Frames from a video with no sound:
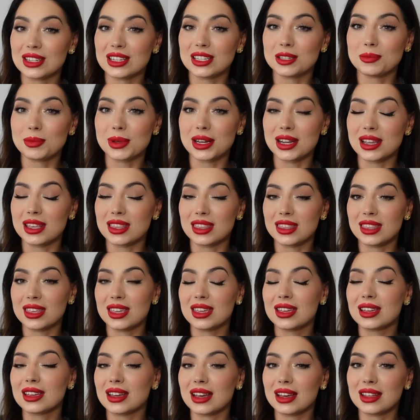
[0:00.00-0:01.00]
it, but I
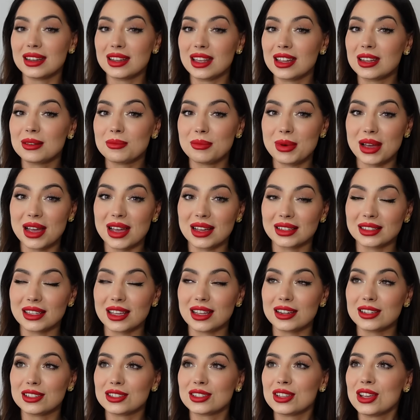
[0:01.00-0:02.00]
think another bag
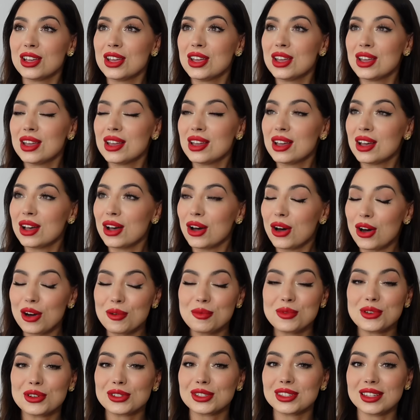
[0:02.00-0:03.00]
that is
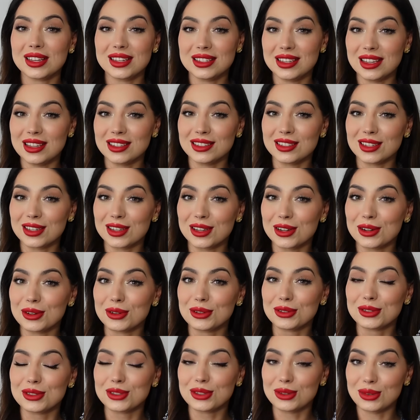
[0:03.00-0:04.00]
Almost
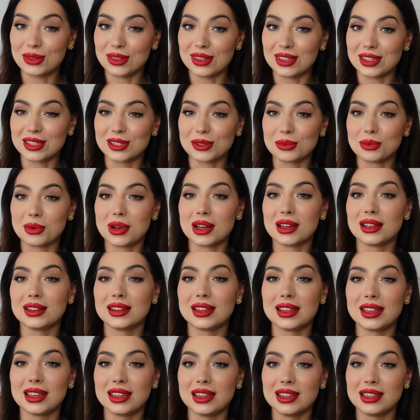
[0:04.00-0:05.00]
identical to this one
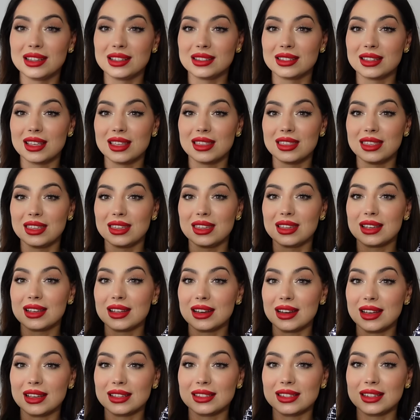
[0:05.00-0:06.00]
is the
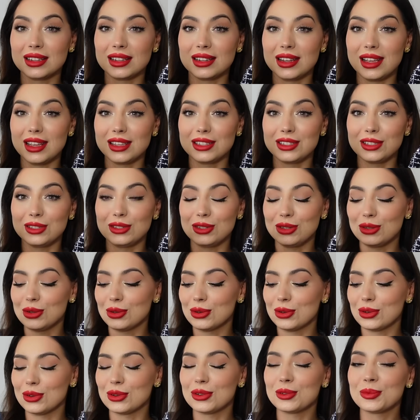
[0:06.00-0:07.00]
Classic Lady
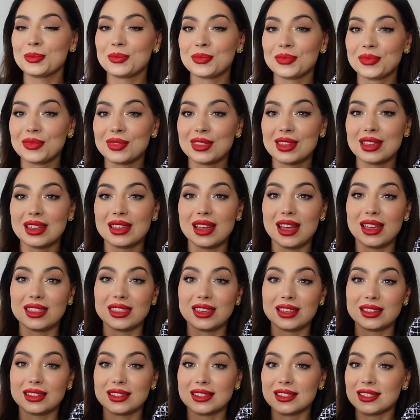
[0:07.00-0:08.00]
Dior. I
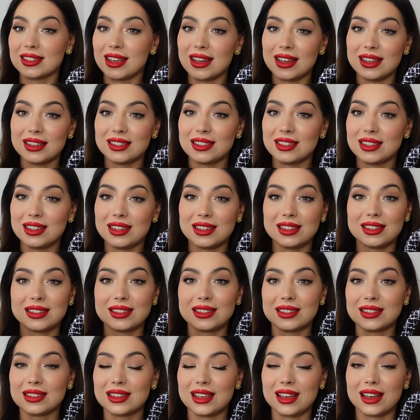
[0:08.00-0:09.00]
think the
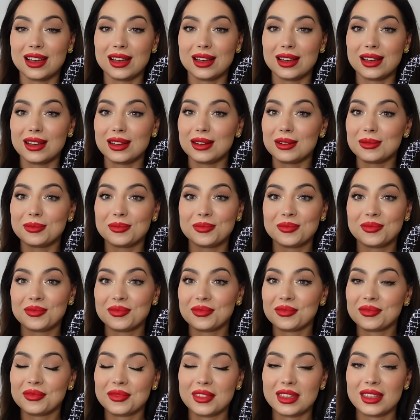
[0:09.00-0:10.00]
sizes,
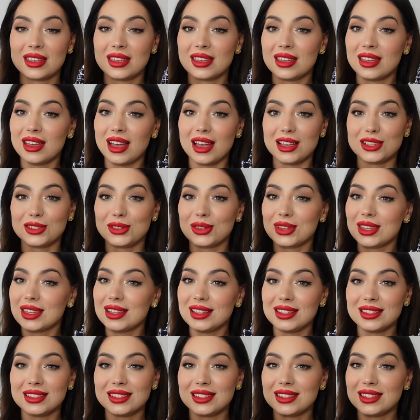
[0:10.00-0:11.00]
as you
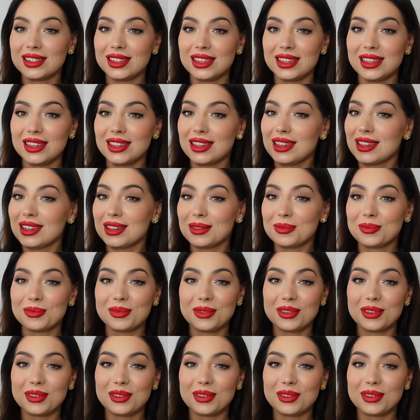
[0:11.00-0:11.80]
can see,